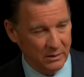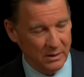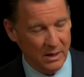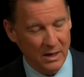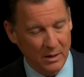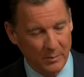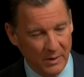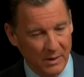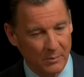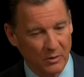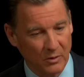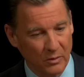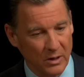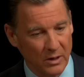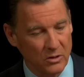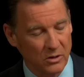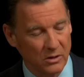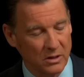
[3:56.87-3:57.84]
economy,
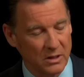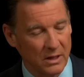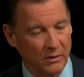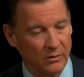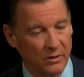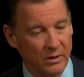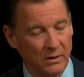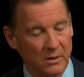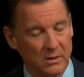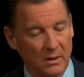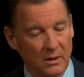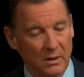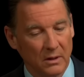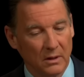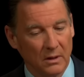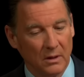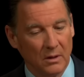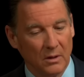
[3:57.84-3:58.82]
immigration, et cetera.
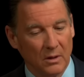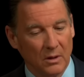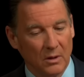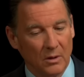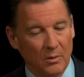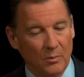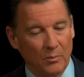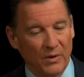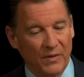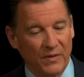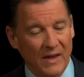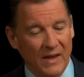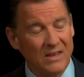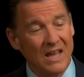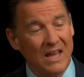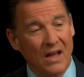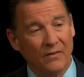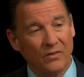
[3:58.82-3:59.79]
But
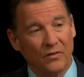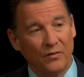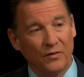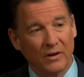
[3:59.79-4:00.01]
then you have to